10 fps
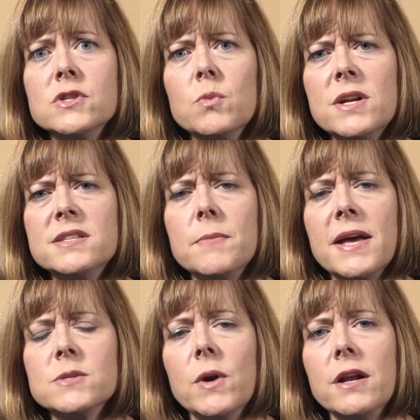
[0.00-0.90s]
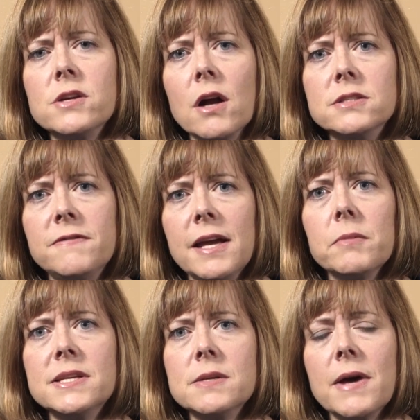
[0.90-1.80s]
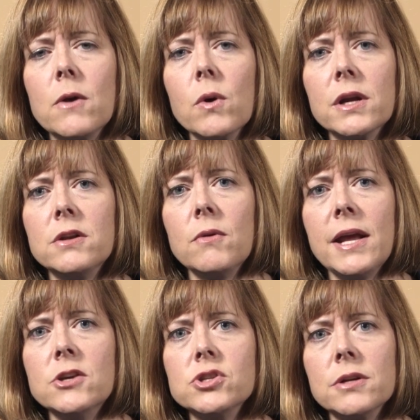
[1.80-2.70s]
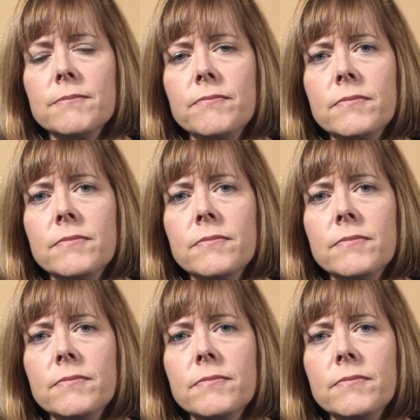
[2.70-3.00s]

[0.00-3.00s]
So what is the best way to talk to families about organ donation?